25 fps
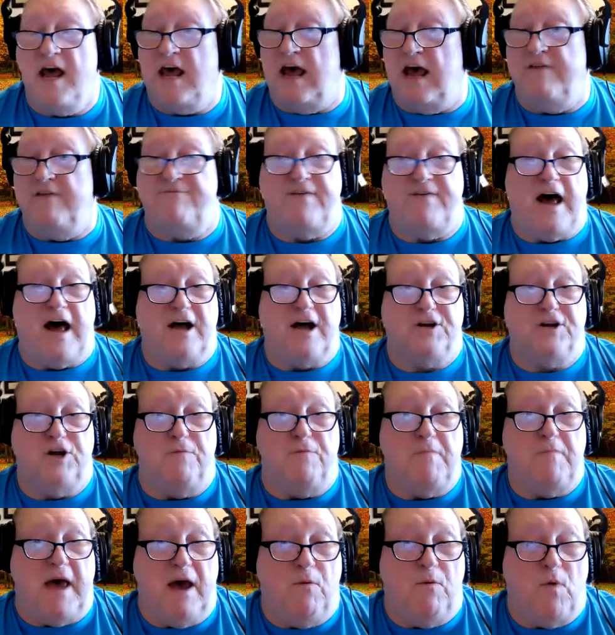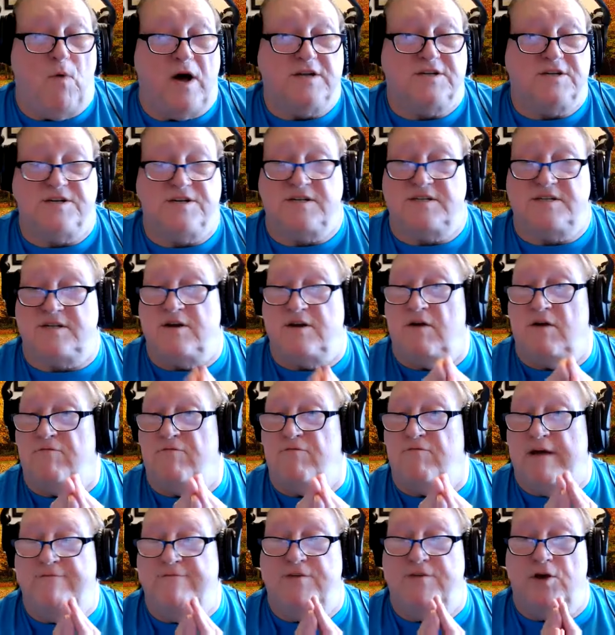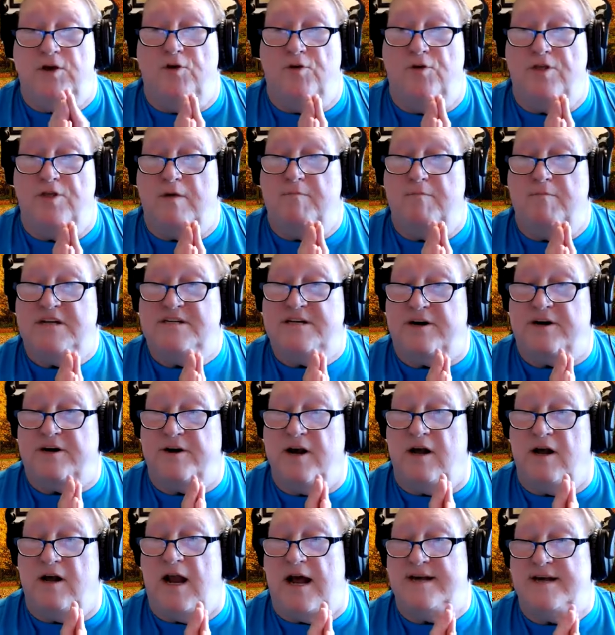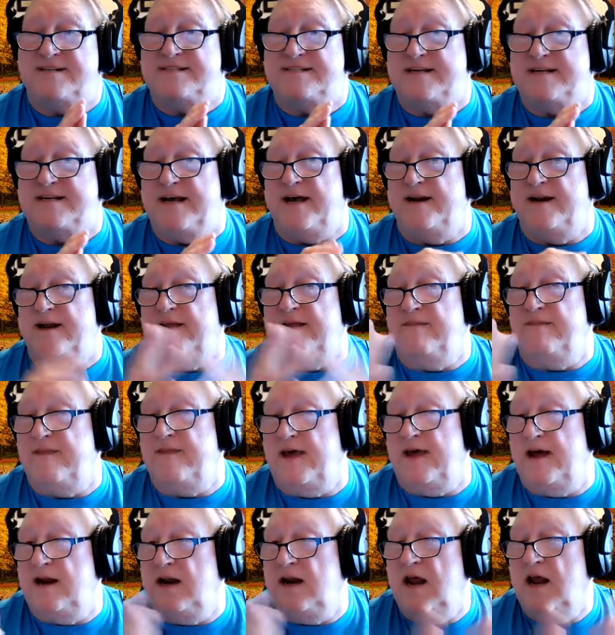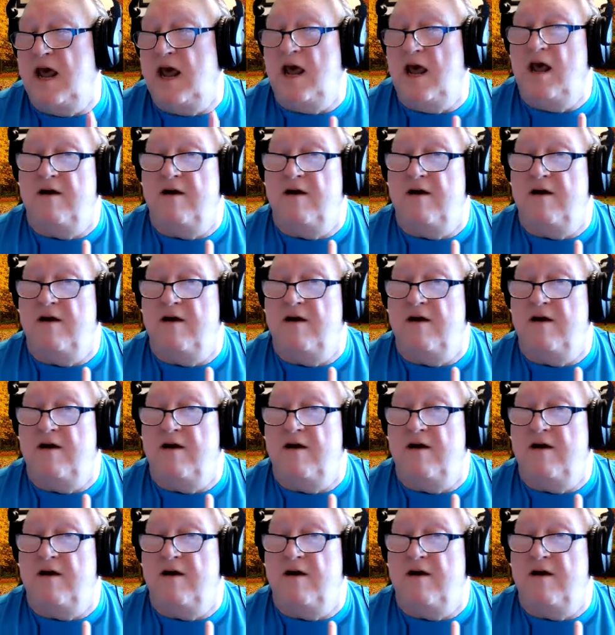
In fact, you may want to review the material I send and then